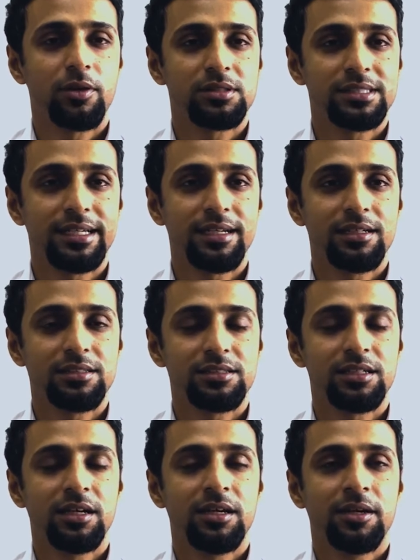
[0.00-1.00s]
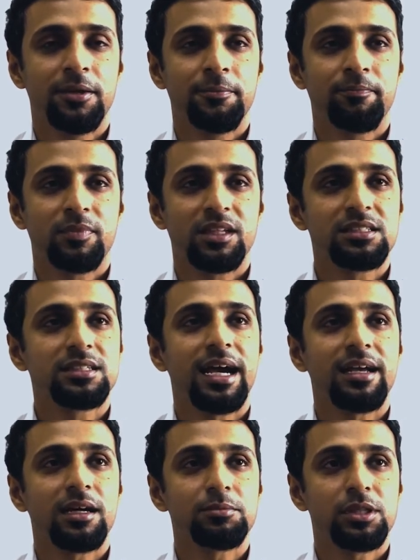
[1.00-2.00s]
a CLS. This guy
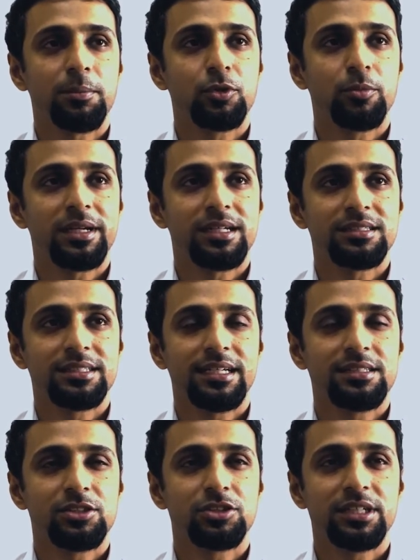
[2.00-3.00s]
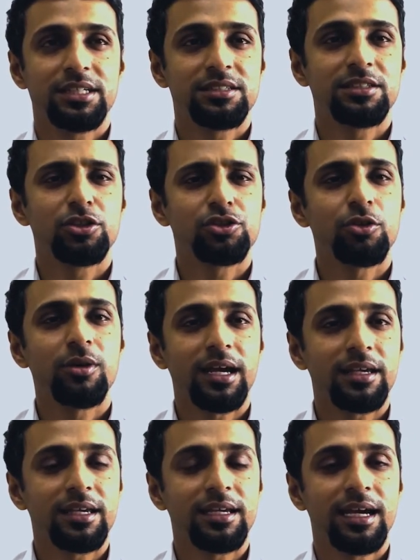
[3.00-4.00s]
comes up to me and says, Jason, you're so
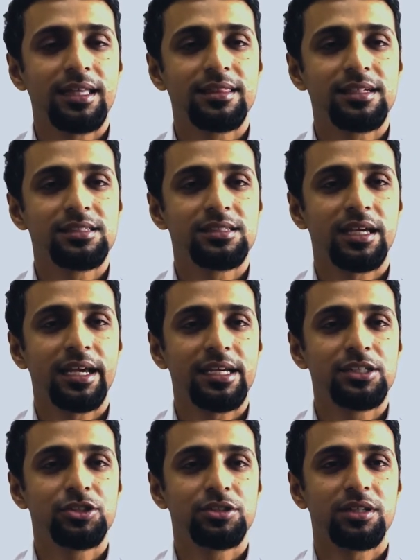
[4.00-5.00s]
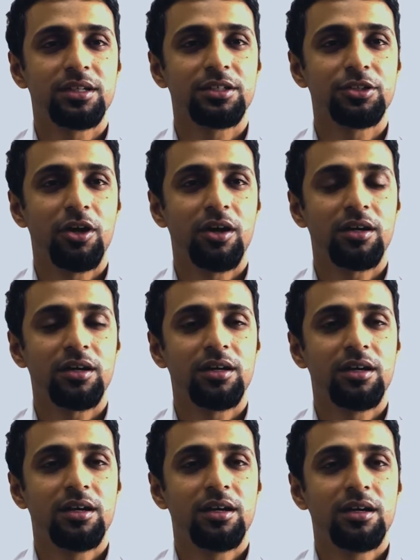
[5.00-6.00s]
lucky at this age,
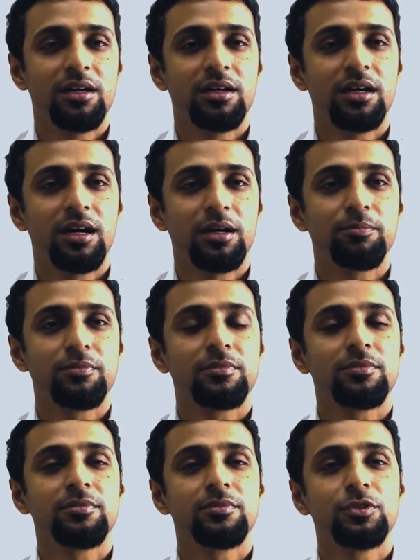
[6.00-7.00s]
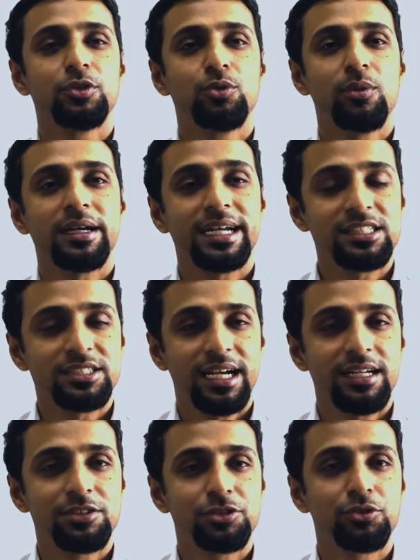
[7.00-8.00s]
I get a
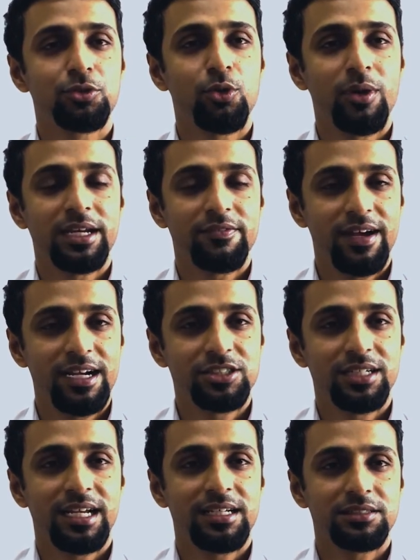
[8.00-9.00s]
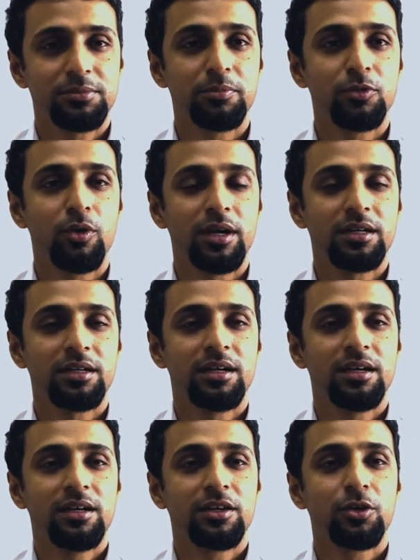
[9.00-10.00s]
chance to go and evangelize, go
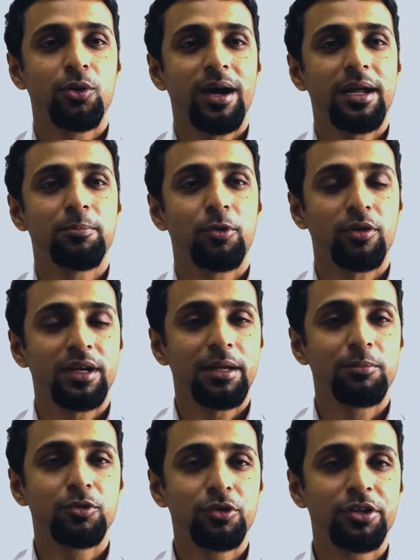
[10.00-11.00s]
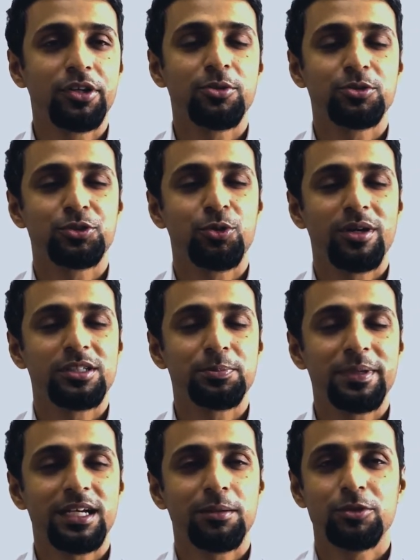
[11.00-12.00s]
and proclaim good news, go and
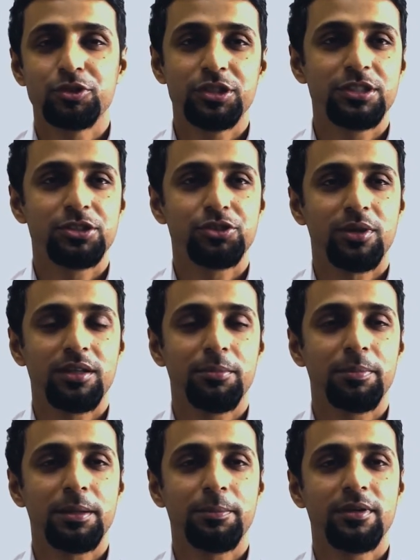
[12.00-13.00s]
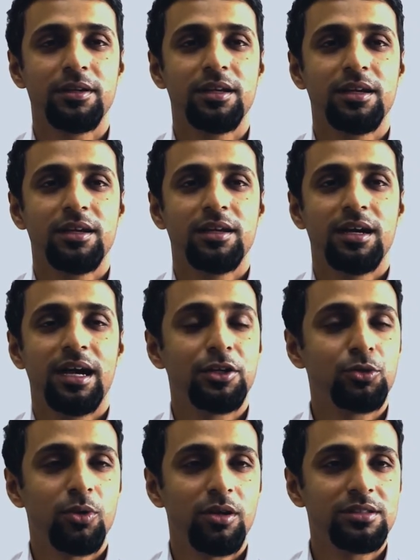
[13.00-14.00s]
speak about Jesus to other people and
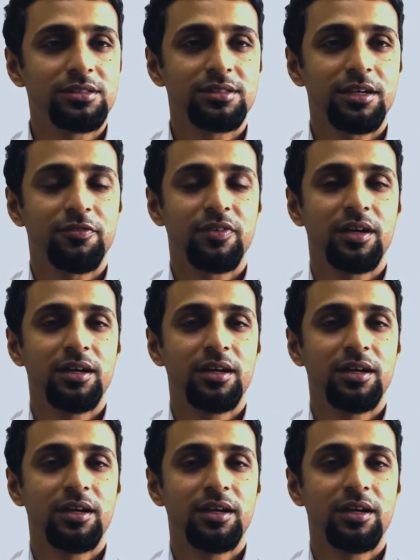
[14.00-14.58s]
do all this stuff.